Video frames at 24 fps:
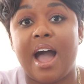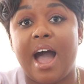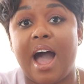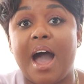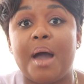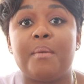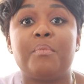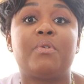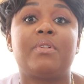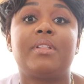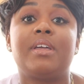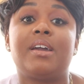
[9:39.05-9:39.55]

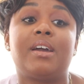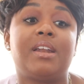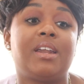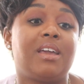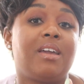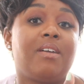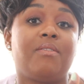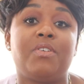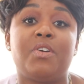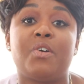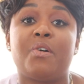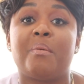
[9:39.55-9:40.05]
I'm only going to
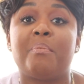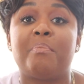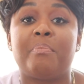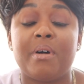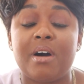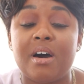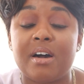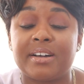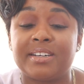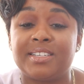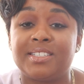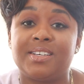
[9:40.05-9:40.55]
give you a
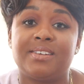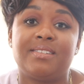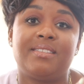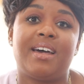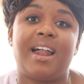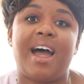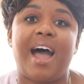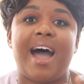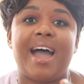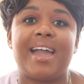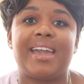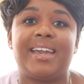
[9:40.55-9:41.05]
book so
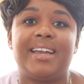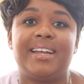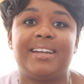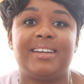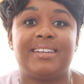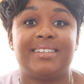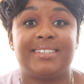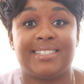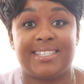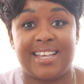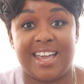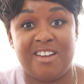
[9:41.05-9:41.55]
that I
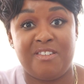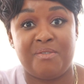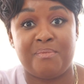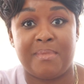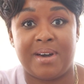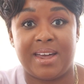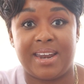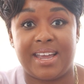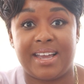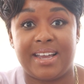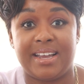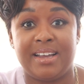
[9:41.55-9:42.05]
can save
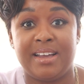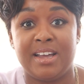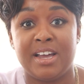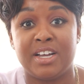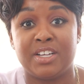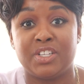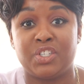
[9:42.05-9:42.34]
money